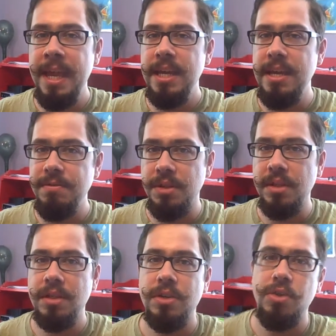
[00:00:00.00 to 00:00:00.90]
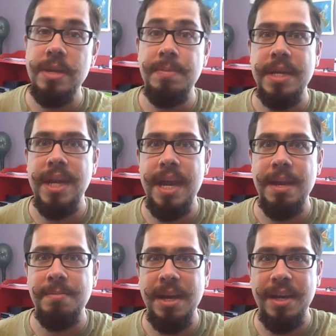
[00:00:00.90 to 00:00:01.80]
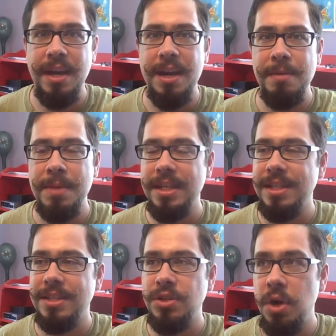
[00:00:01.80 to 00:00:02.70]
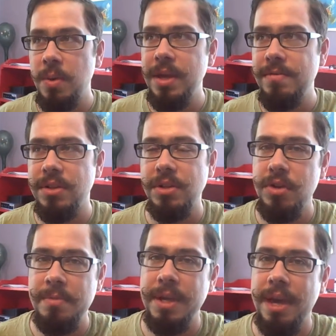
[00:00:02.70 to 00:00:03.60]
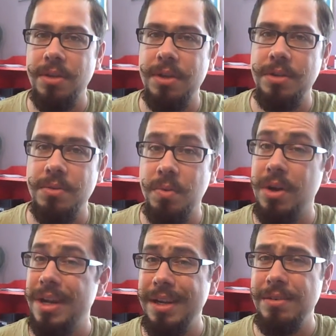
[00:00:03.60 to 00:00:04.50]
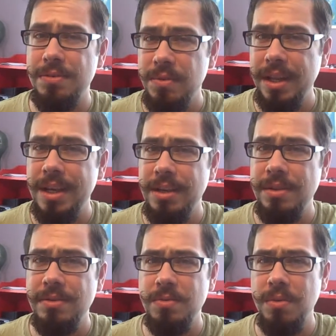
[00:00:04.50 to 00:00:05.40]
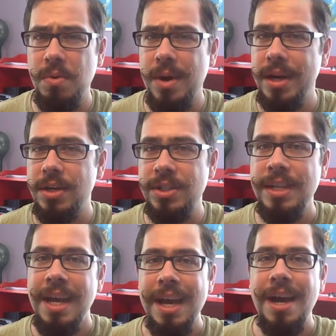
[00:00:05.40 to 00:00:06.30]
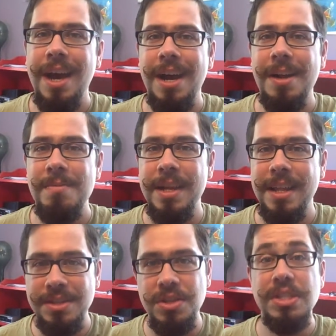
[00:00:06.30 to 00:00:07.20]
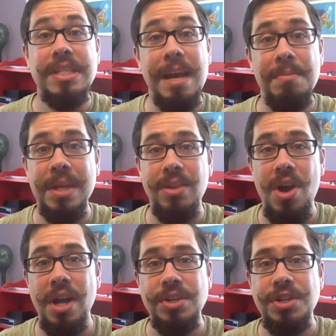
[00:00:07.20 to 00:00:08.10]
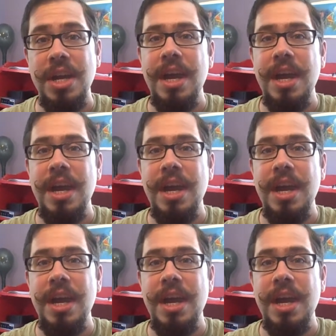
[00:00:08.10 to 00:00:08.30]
evil, creepy name because it's so evil and creepy how little work it really requires, and that's the zombie launch.